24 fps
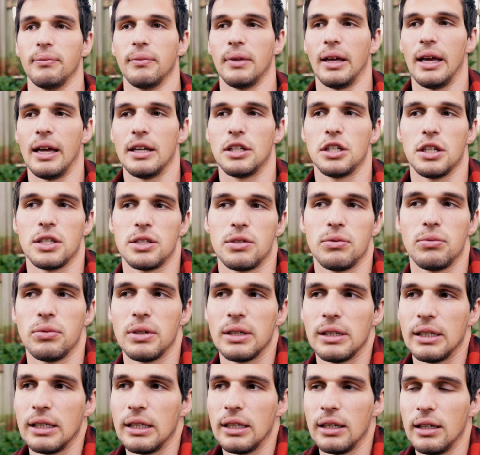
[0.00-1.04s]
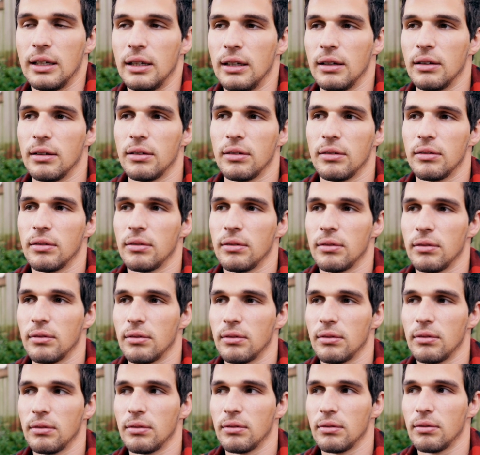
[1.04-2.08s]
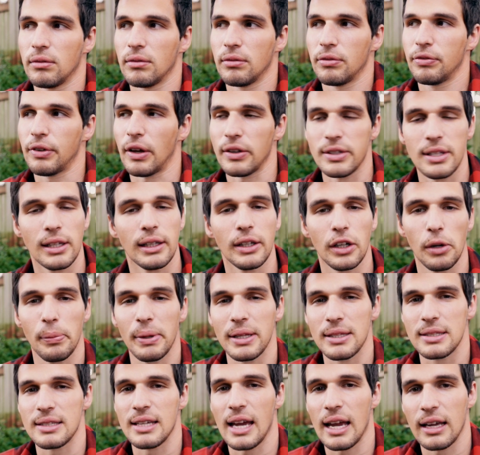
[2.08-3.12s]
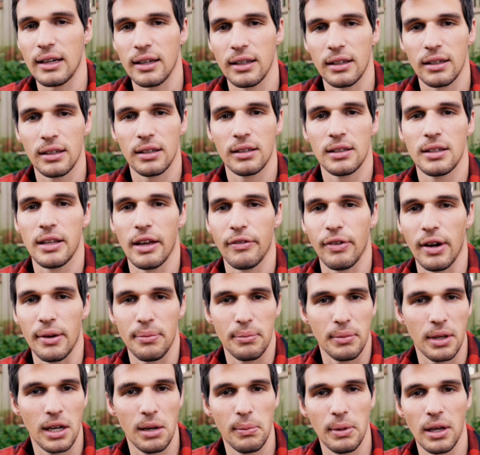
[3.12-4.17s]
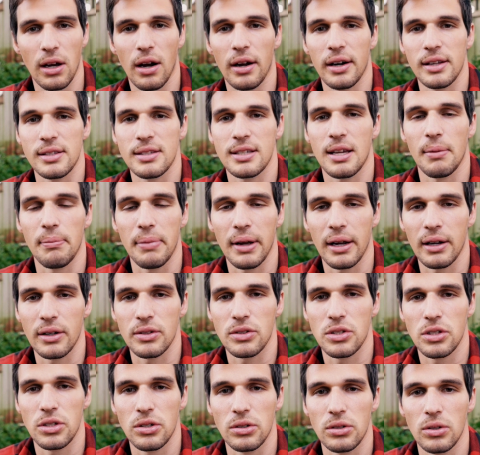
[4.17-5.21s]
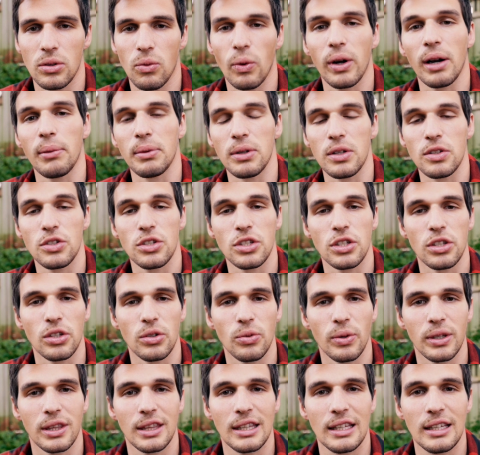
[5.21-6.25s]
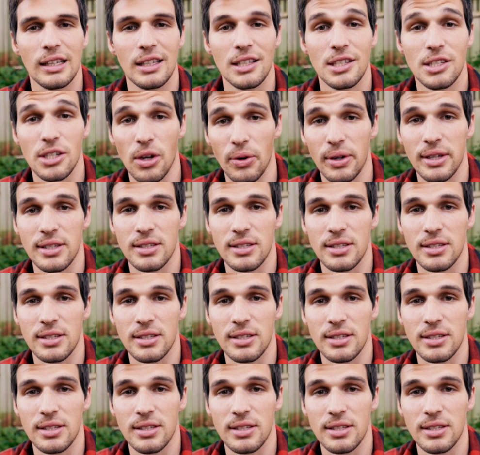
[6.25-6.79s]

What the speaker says: It just really felt a little bit dated, if I'm going to be honest, compared to what I'm used to with the Sony